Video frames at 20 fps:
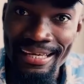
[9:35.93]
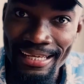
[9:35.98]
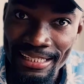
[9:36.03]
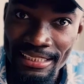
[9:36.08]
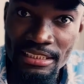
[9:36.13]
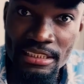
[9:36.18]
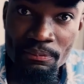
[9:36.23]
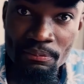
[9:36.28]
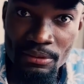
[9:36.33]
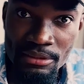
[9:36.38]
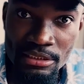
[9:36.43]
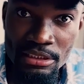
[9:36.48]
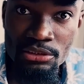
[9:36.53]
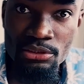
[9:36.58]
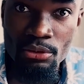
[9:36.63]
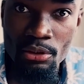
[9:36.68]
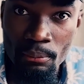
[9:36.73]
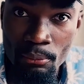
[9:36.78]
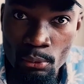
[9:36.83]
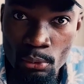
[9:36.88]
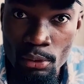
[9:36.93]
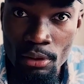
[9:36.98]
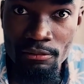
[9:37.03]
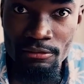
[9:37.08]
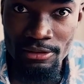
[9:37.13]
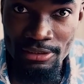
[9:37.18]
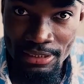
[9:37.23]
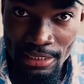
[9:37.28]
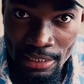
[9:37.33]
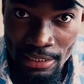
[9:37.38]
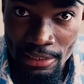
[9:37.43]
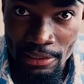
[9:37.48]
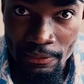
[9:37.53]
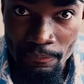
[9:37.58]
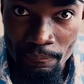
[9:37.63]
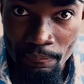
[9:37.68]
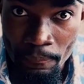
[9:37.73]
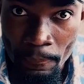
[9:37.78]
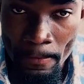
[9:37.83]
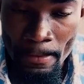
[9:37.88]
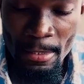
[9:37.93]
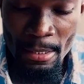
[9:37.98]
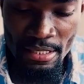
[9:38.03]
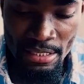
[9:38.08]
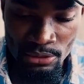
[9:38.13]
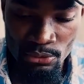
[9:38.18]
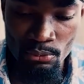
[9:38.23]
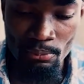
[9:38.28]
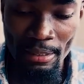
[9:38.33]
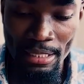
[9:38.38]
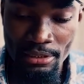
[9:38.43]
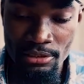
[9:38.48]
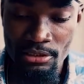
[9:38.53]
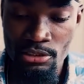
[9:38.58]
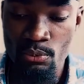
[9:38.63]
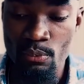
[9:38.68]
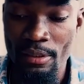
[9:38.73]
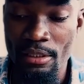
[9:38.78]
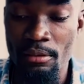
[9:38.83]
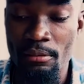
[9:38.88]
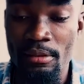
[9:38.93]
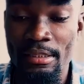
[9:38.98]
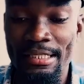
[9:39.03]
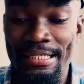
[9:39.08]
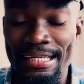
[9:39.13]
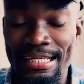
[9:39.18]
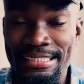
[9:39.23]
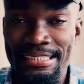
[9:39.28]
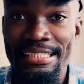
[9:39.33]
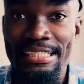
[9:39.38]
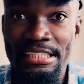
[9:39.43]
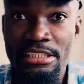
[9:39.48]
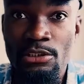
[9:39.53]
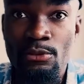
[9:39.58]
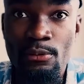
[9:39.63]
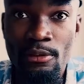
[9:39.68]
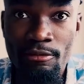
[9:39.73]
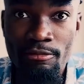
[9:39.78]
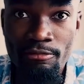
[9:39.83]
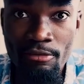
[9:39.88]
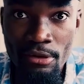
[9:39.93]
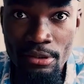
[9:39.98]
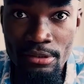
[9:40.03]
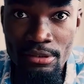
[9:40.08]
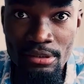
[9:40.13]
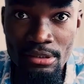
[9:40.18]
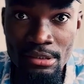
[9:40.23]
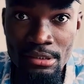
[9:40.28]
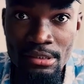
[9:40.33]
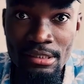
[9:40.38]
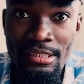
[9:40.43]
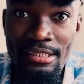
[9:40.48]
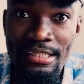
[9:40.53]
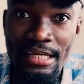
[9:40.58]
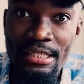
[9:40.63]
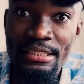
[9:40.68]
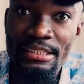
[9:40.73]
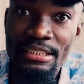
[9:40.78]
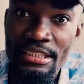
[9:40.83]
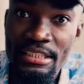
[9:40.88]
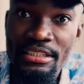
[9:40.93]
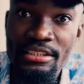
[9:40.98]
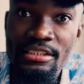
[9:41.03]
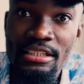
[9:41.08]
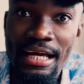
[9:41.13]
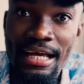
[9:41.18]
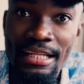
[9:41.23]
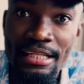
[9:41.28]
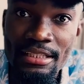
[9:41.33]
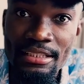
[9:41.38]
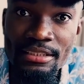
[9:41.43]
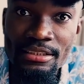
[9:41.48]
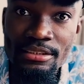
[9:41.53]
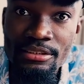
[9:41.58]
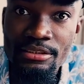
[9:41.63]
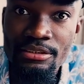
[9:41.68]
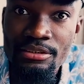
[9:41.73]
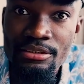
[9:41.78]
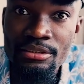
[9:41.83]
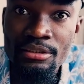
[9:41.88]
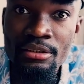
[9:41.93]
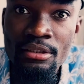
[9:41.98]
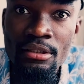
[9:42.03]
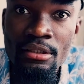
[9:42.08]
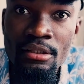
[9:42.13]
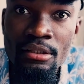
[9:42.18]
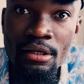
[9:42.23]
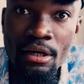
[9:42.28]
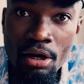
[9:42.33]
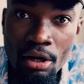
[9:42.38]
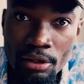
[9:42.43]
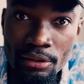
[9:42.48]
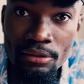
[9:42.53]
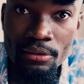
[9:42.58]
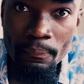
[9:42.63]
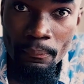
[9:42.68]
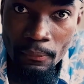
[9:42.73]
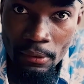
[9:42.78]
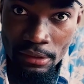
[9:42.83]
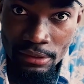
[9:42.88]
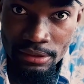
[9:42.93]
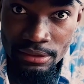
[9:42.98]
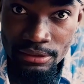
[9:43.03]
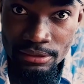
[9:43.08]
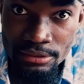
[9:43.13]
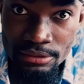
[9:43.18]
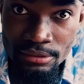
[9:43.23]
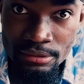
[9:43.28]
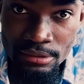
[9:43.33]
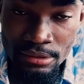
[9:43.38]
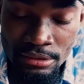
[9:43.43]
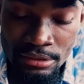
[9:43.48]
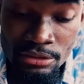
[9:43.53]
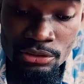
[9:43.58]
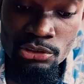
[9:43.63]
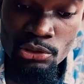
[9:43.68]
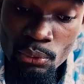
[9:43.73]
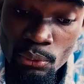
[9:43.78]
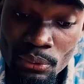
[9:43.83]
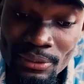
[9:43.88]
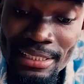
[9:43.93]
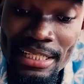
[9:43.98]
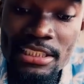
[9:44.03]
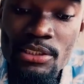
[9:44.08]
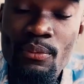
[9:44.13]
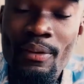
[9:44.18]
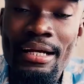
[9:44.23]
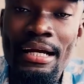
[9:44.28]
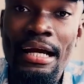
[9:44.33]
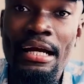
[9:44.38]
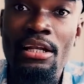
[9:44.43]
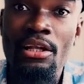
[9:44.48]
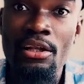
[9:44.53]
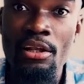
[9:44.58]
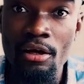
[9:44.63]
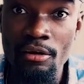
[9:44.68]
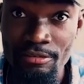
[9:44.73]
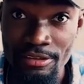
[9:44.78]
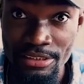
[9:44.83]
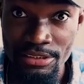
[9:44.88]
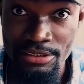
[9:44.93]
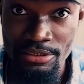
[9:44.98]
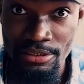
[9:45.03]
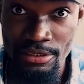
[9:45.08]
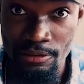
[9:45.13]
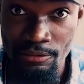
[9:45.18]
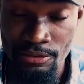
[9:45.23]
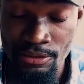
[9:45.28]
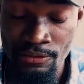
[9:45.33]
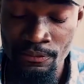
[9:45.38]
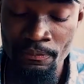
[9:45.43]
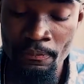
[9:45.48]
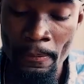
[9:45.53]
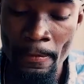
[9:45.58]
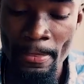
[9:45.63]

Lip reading: 80% or more of the time, then you might as well get into a fund that is at least on the market. So that's why I love ETFs.